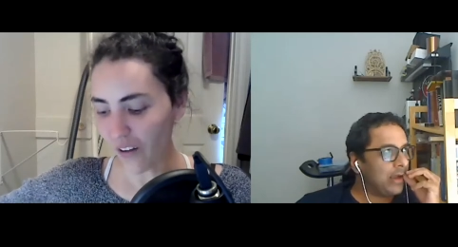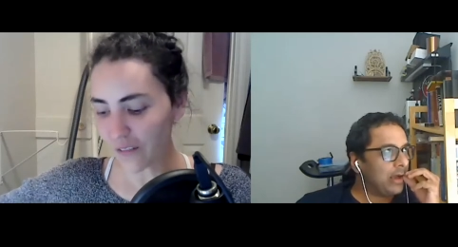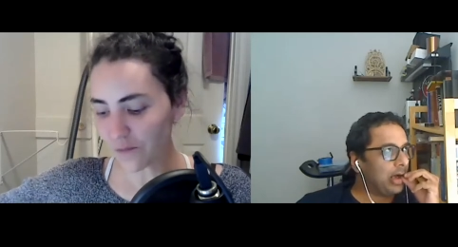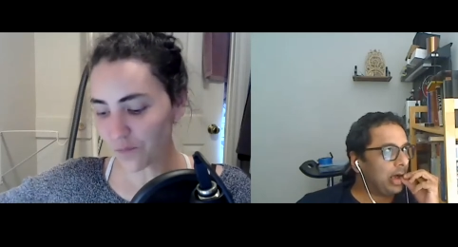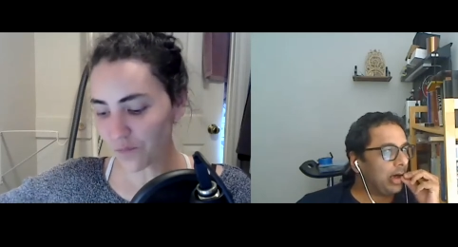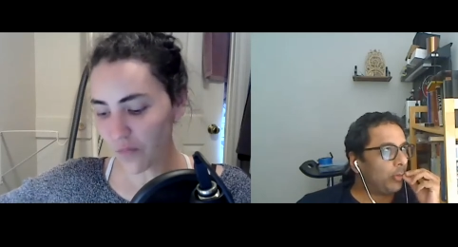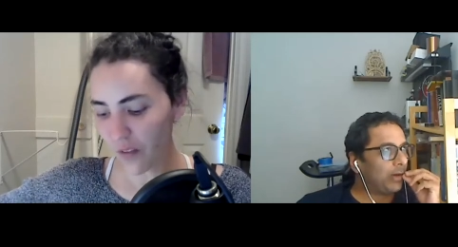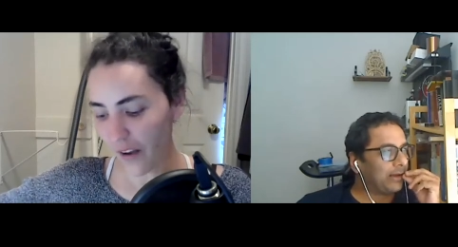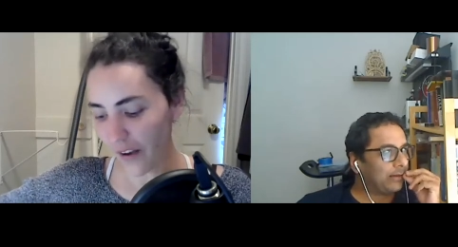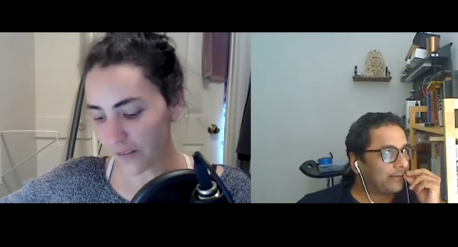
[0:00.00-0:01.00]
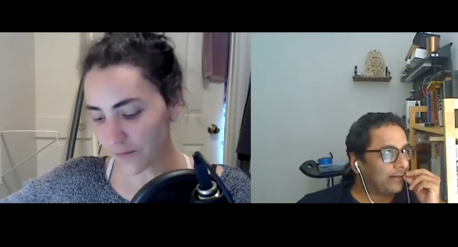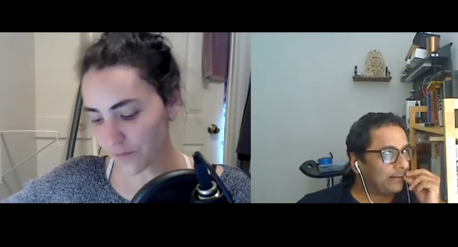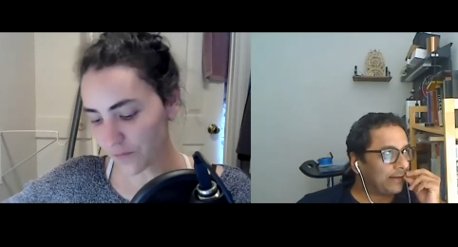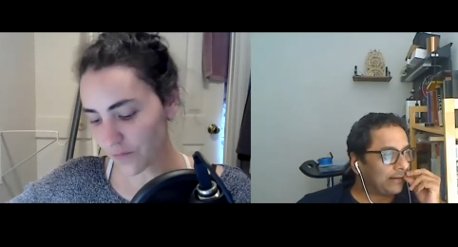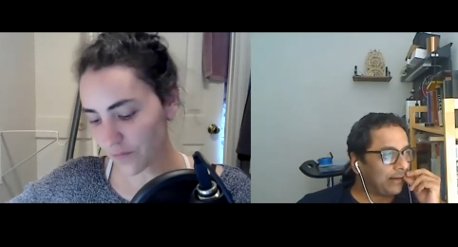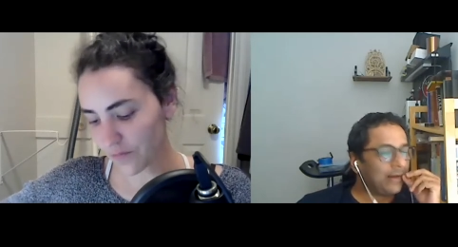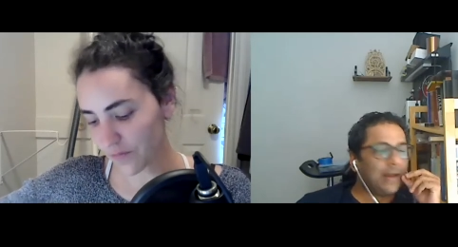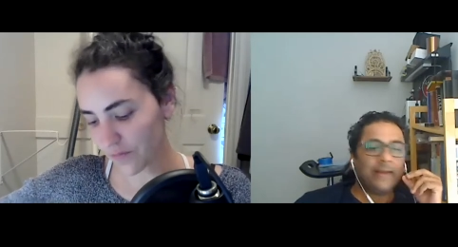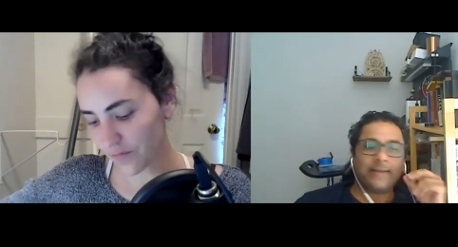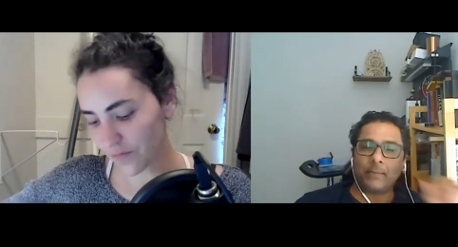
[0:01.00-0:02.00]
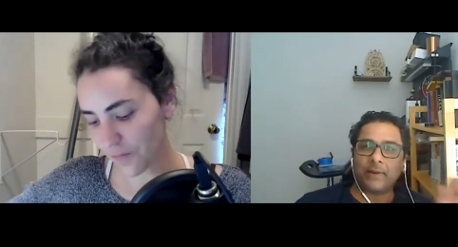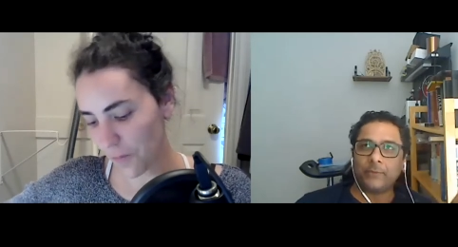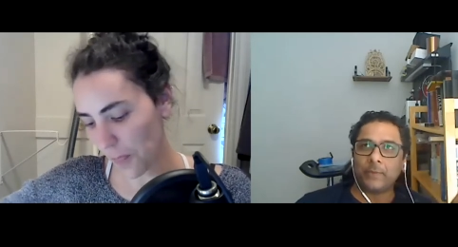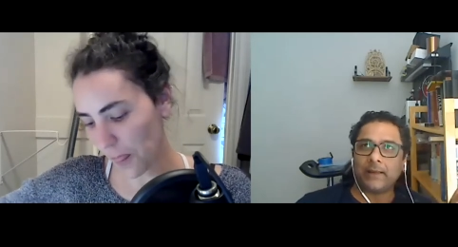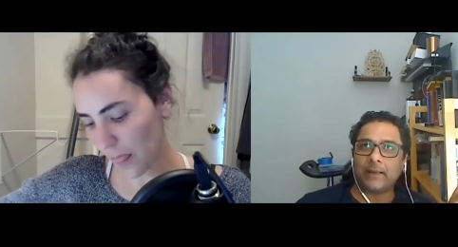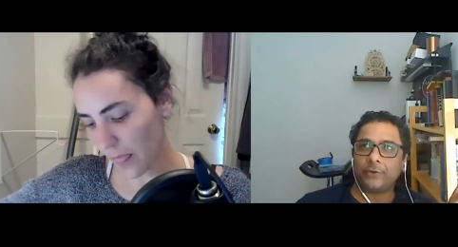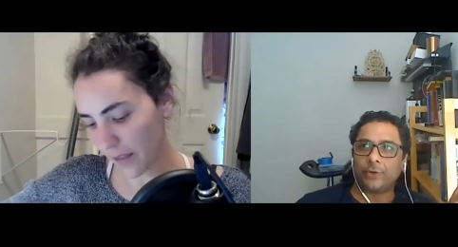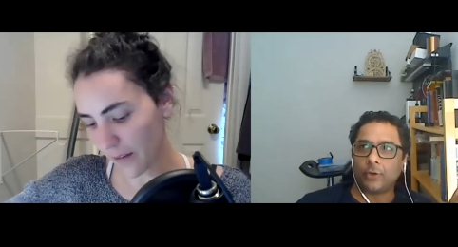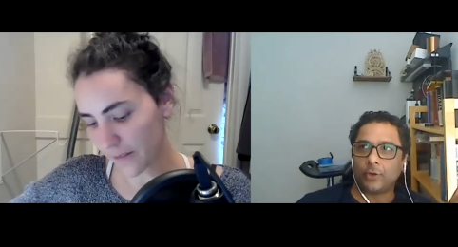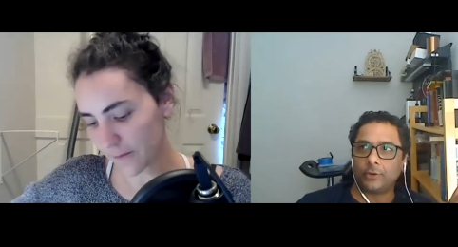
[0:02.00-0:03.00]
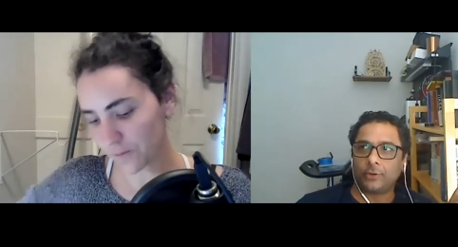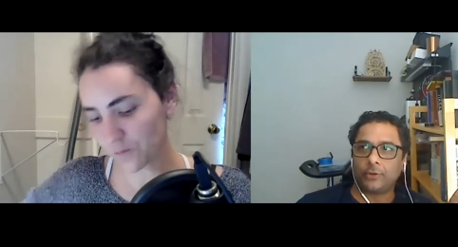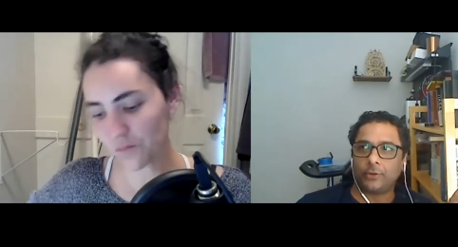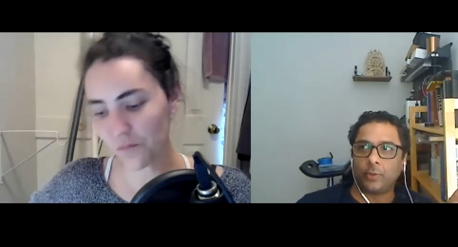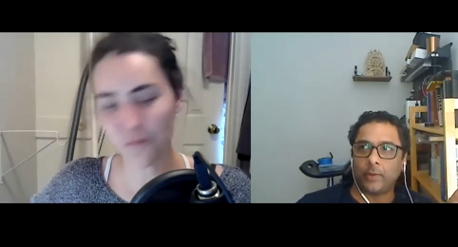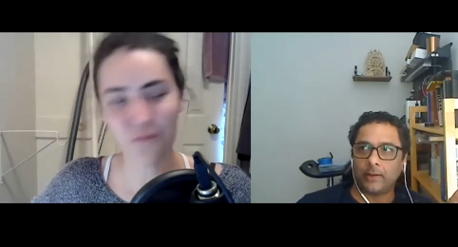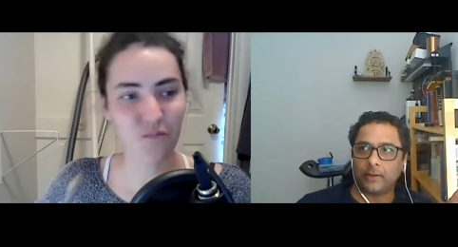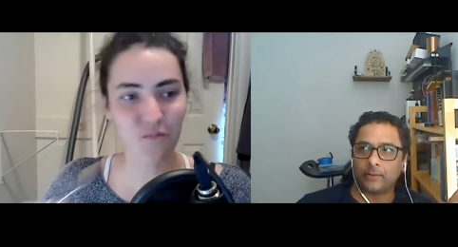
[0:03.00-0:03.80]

Speaker 1: Uh, what else? Uh, like somebody is making a joke on Twitter